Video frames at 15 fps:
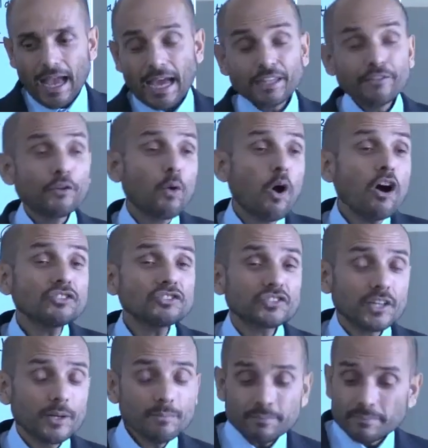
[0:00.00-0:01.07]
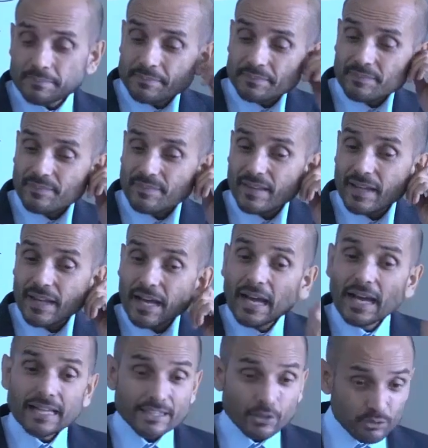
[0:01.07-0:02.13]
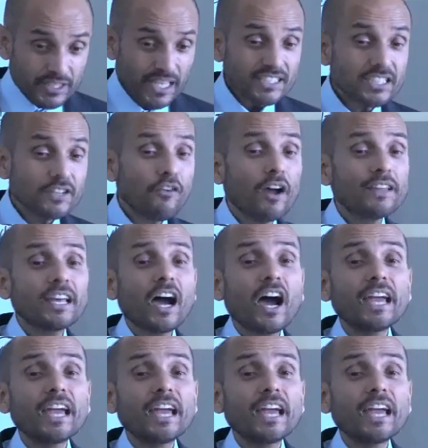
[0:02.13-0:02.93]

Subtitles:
And if you ask them, they'll testify that